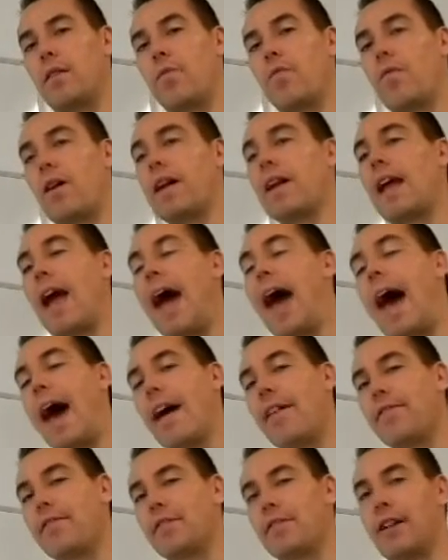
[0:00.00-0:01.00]
right
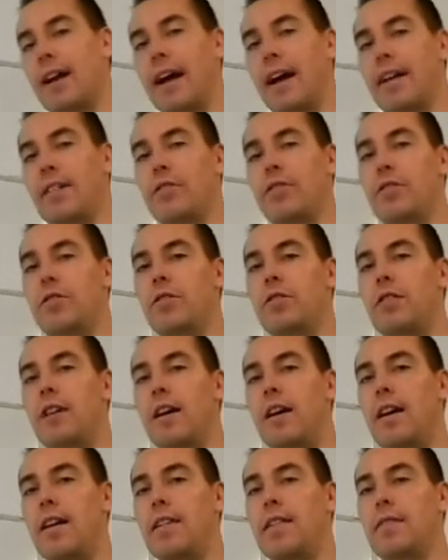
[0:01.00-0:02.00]
after
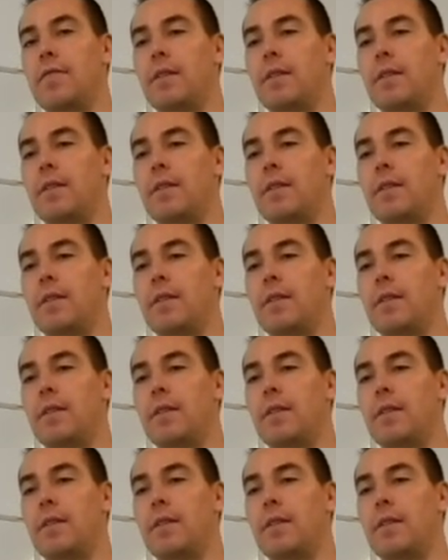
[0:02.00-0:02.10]
exercise,